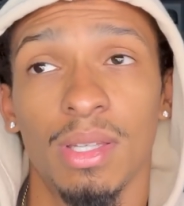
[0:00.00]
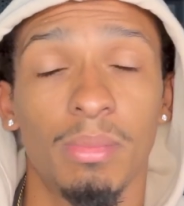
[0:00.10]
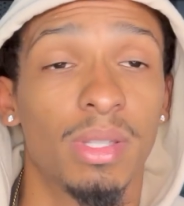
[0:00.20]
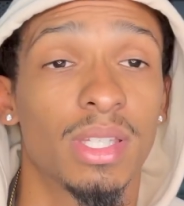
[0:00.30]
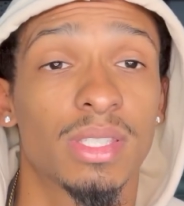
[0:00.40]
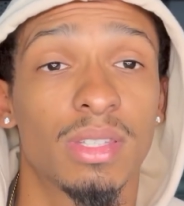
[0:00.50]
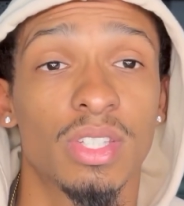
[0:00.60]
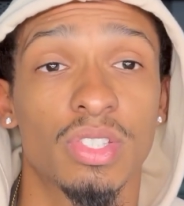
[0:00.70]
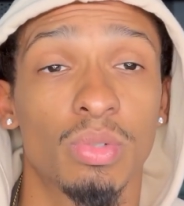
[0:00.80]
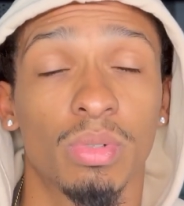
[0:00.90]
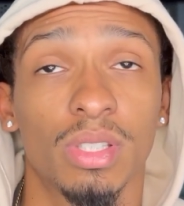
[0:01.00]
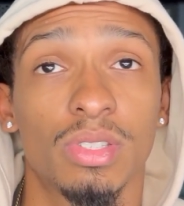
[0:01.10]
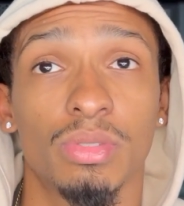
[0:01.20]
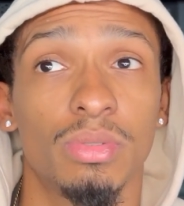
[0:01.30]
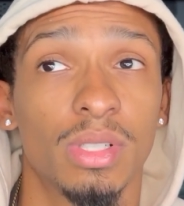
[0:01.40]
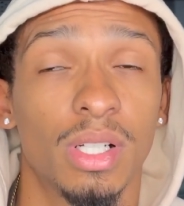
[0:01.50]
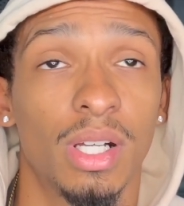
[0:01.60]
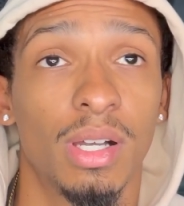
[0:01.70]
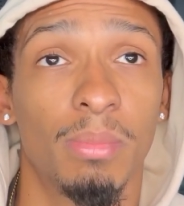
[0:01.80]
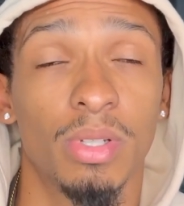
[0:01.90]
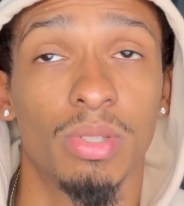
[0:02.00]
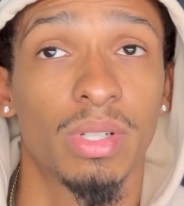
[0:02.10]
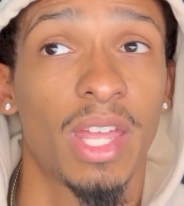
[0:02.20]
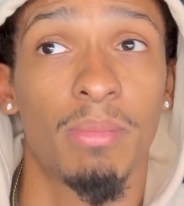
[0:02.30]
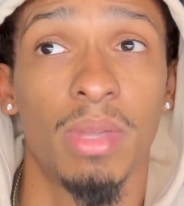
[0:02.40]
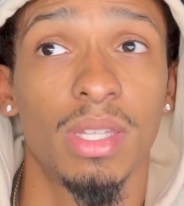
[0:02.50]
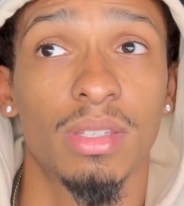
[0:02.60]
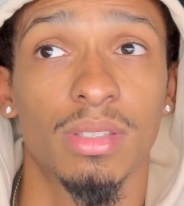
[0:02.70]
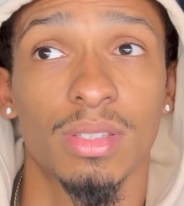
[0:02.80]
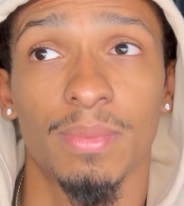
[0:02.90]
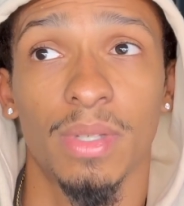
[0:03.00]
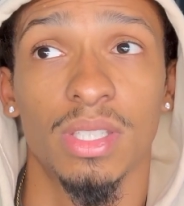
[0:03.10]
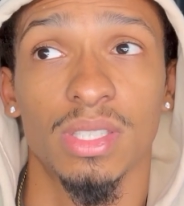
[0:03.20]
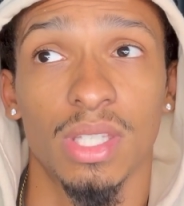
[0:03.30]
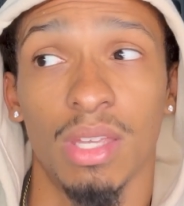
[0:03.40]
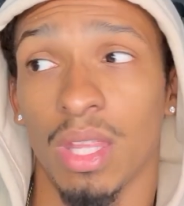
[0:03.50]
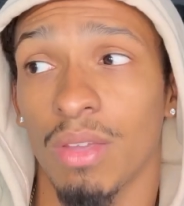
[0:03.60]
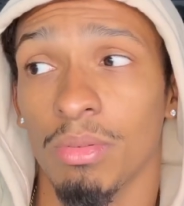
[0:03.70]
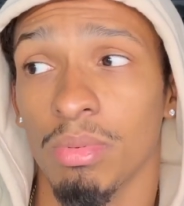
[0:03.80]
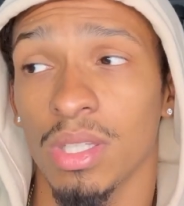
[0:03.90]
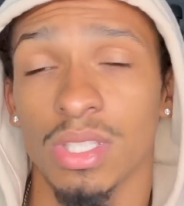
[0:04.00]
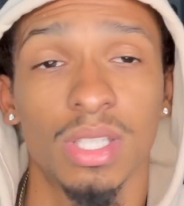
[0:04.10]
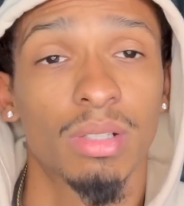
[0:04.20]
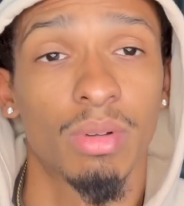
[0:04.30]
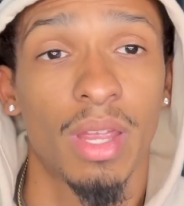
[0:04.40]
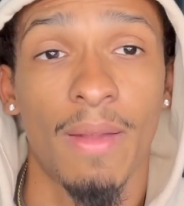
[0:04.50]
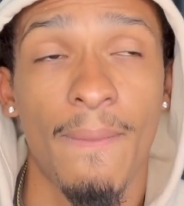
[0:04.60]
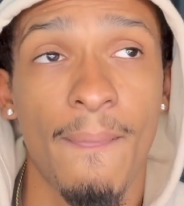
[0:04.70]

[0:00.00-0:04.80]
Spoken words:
But that's the things that you run into. But you want to have maintenance, because inevitably it's gonna rain.